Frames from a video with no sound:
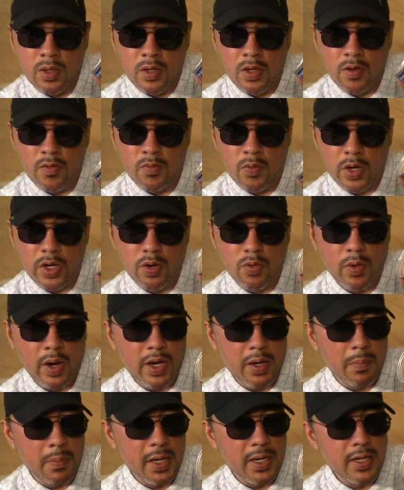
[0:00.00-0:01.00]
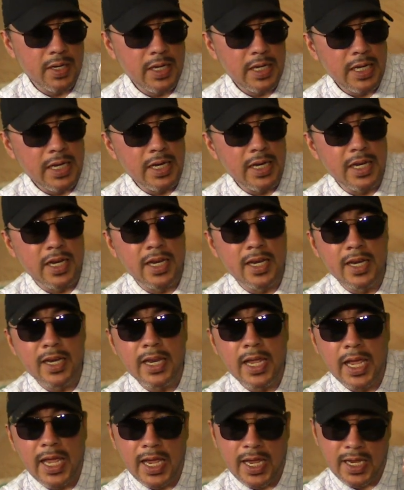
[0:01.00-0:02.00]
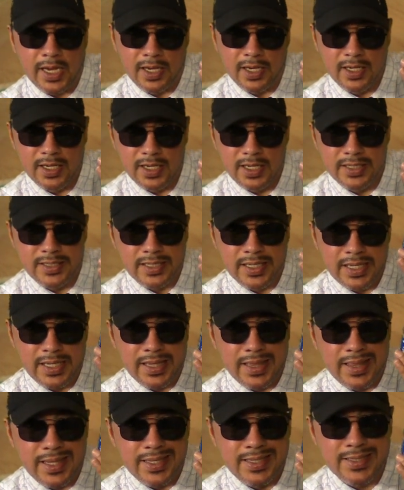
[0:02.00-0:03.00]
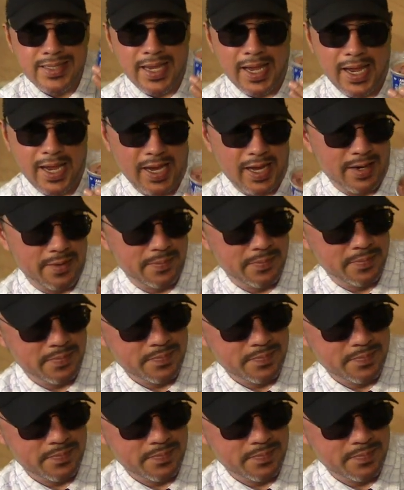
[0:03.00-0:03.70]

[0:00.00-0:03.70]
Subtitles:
of what you're recommended to eat in a day is in this can.